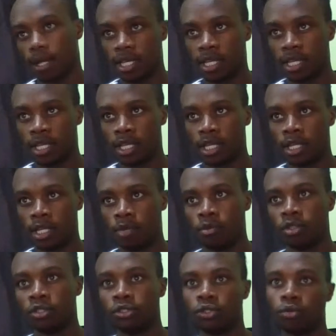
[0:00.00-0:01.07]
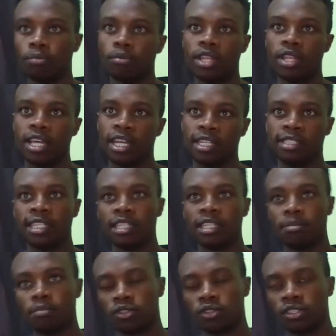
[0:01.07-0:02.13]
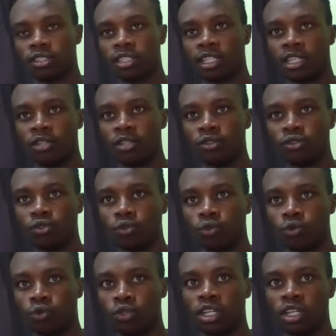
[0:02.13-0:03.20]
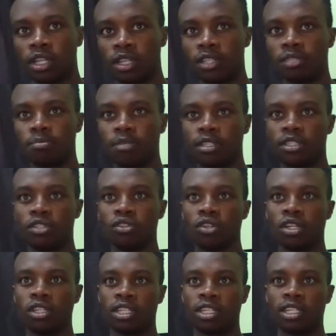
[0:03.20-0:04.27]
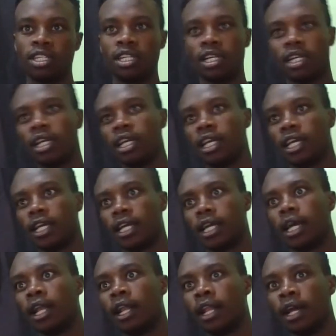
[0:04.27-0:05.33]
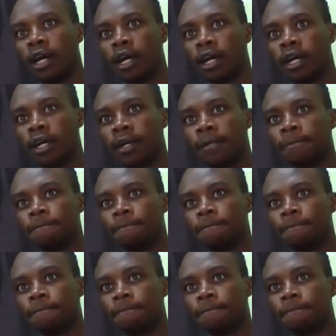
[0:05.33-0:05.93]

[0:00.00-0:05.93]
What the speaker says: I will show the exact process that I used to take this particular trade, and uh,